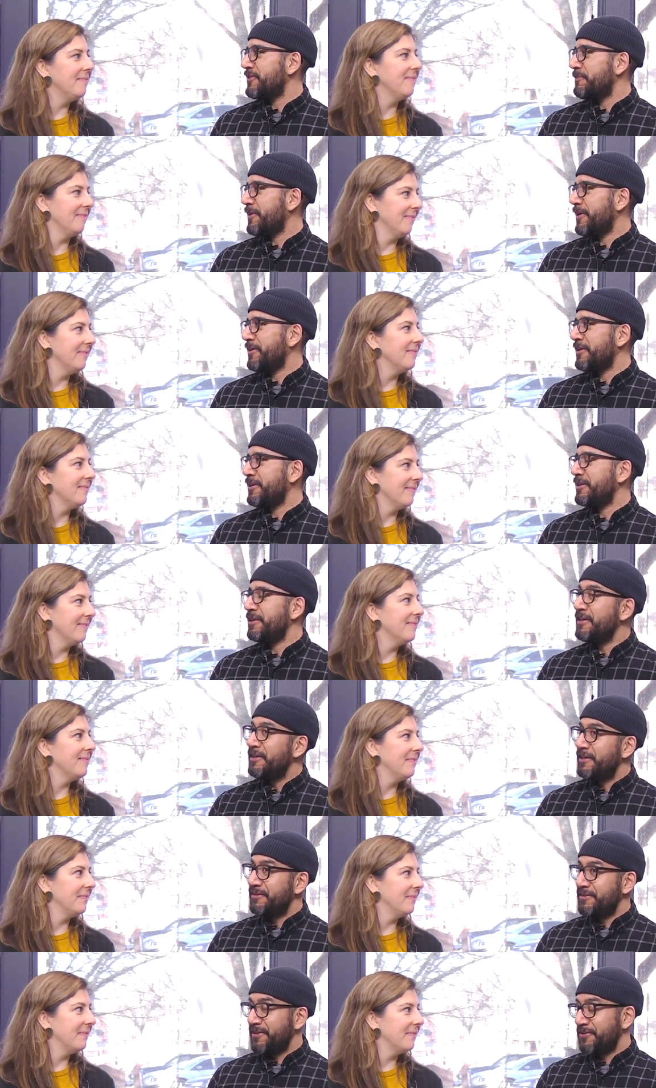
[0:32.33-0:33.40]
Speaker 1: about it.
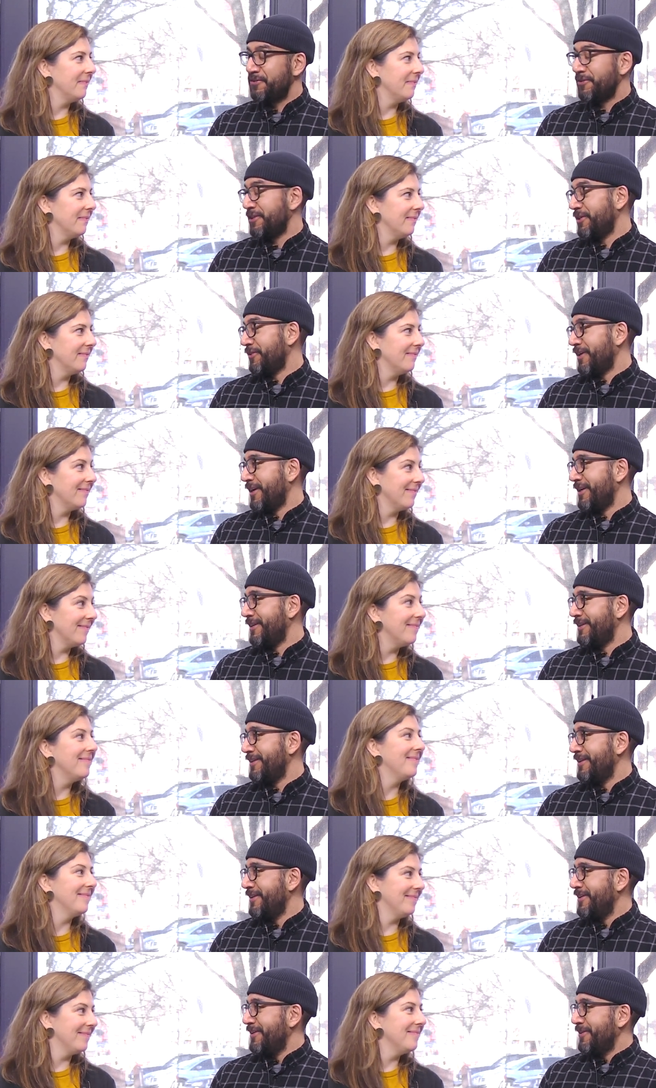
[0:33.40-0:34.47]
It sounds really great.
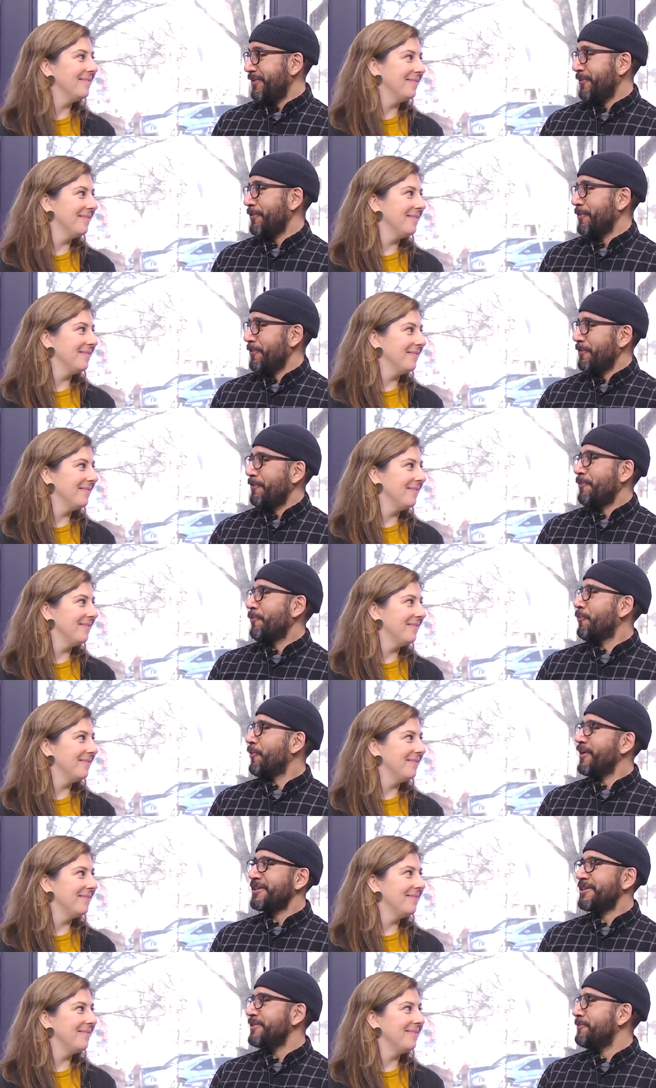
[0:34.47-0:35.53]

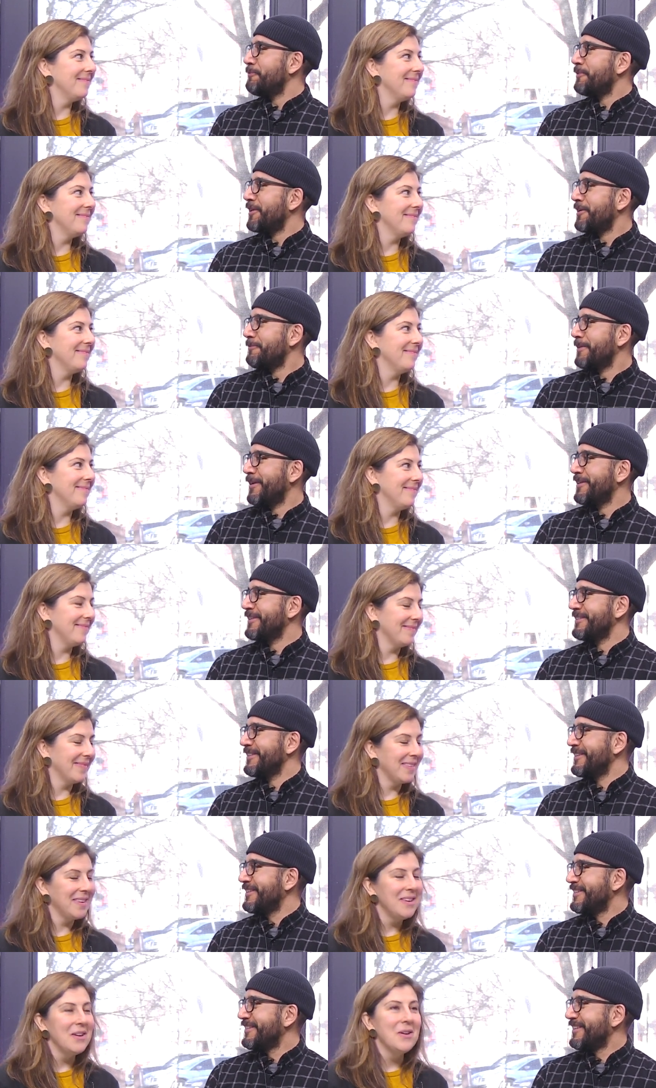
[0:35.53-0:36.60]
What can you plug about it?
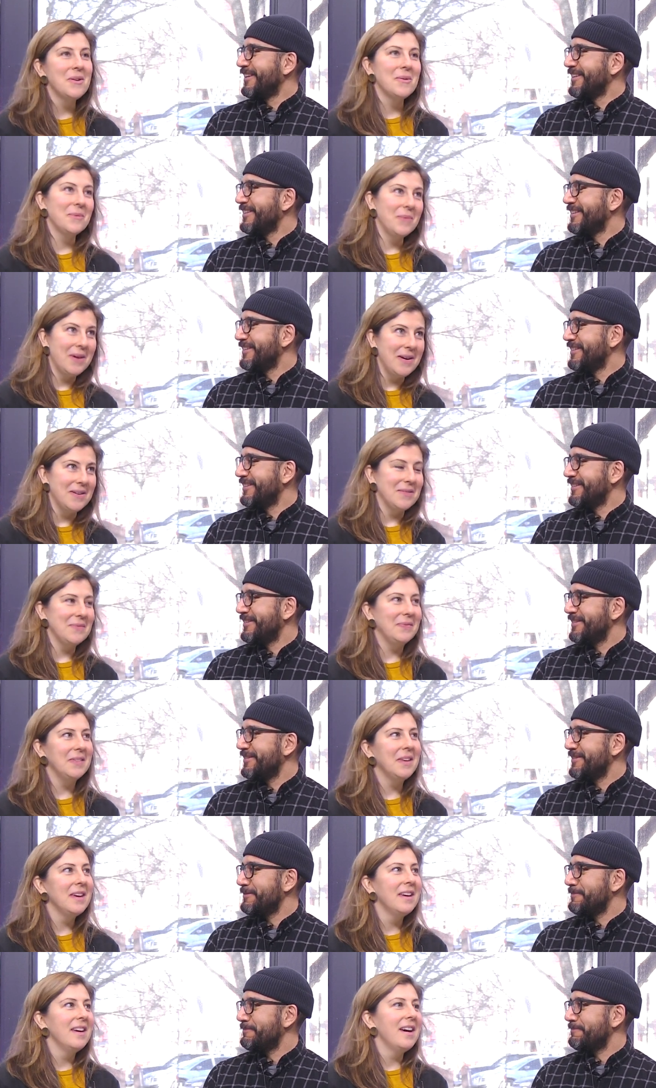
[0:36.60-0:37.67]
Speaker 2: Well,
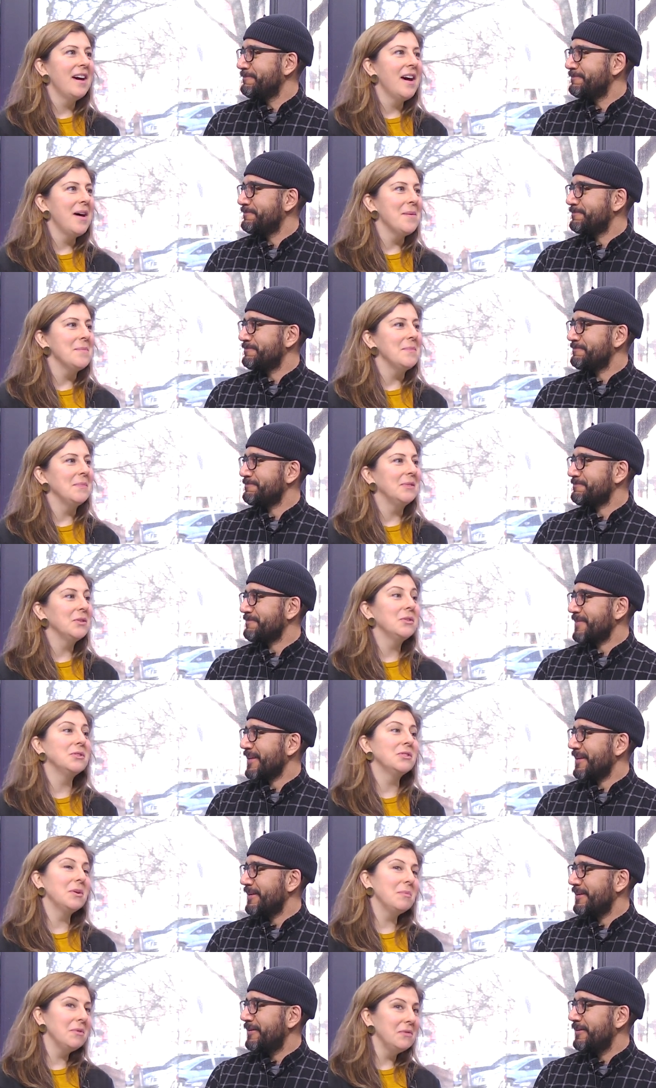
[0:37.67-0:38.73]
um, so the
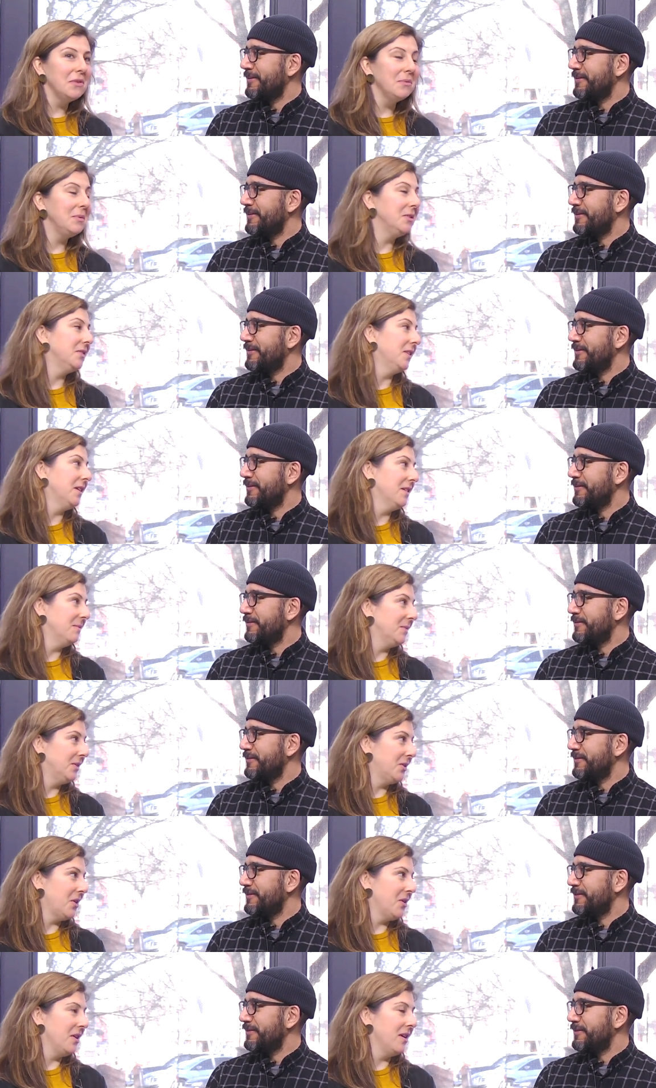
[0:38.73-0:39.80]
Somerville Museum
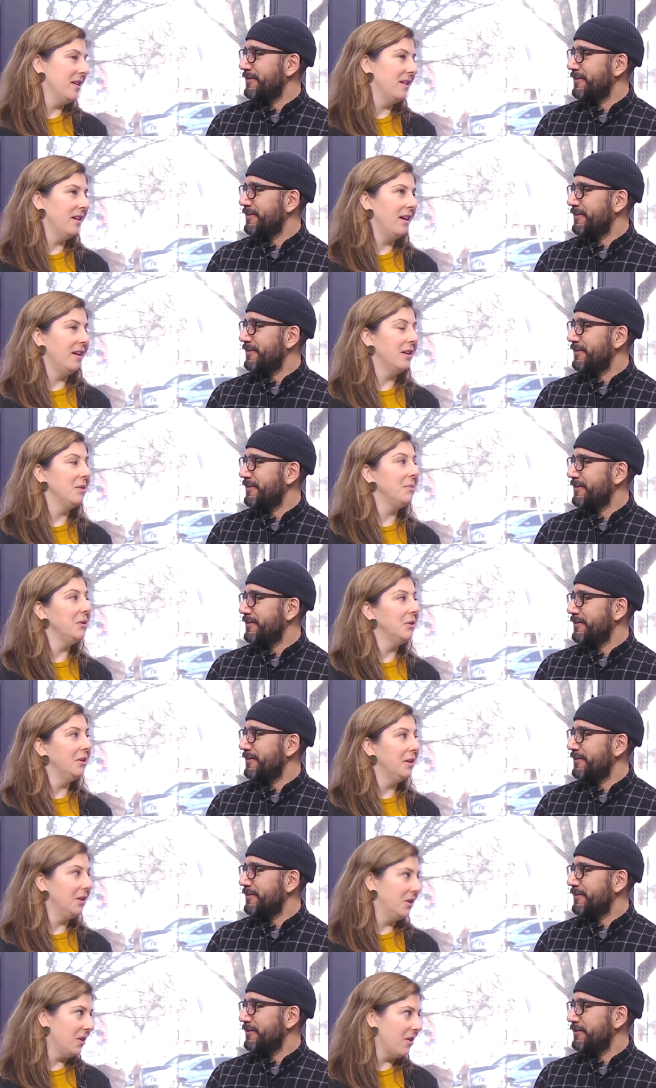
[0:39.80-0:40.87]
started a
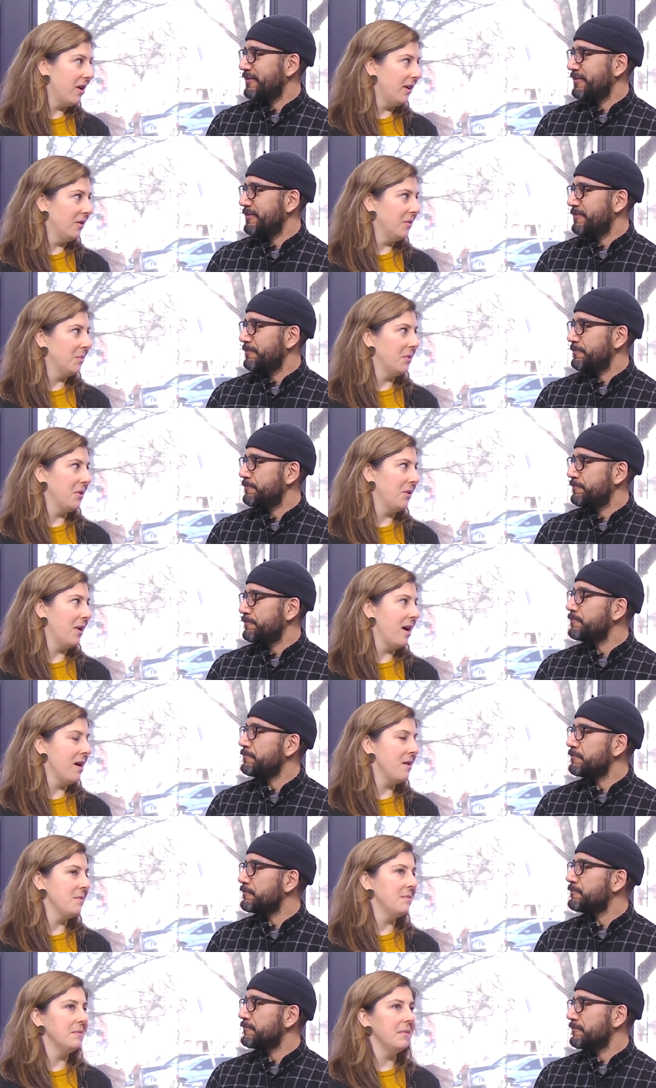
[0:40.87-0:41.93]
community curator
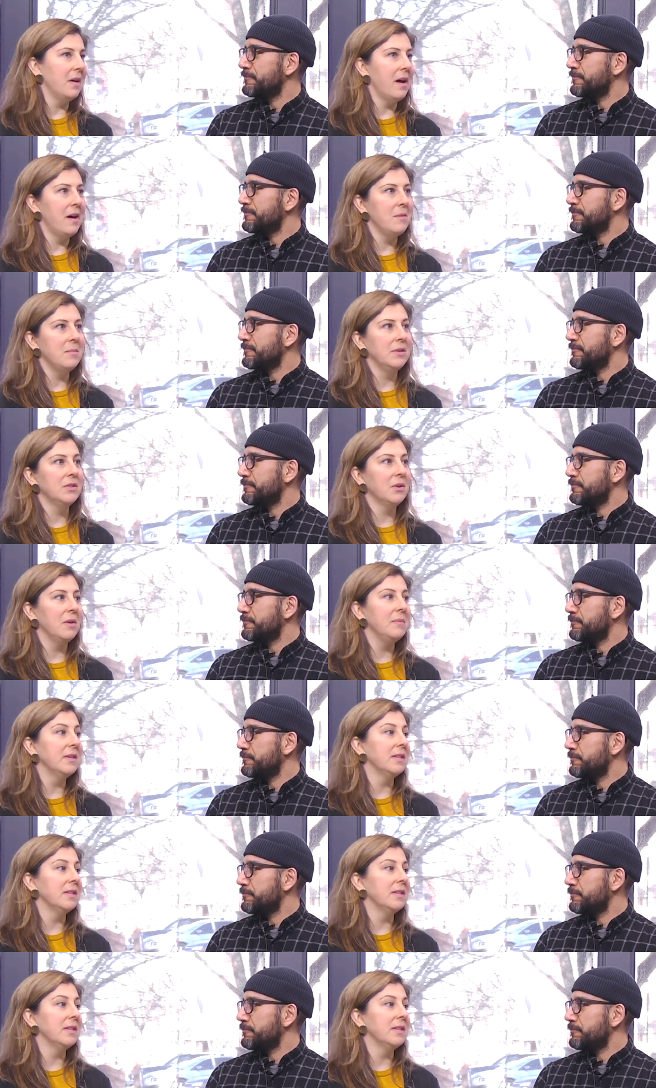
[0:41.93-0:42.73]
program, um, and so I'm the